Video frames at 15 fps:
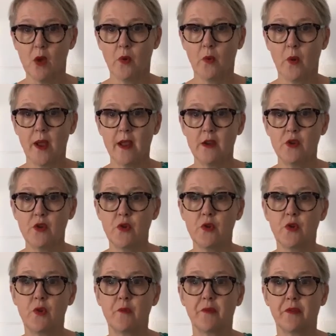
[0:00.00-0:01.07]
when
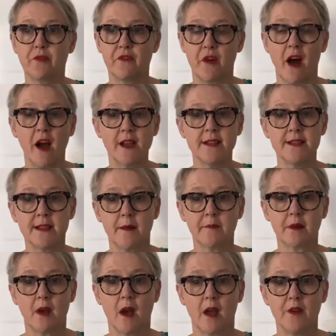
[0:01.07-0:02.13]
you provide
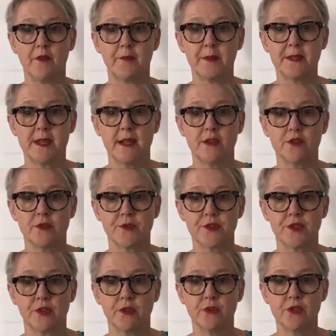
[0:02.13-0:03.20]
some kind of potential
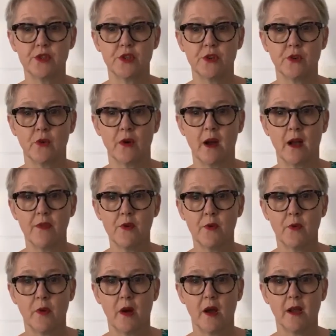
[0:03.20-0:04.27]
solution or
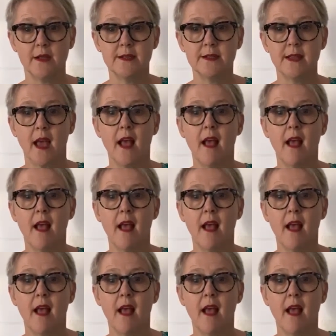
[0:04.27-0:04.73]
otherwise,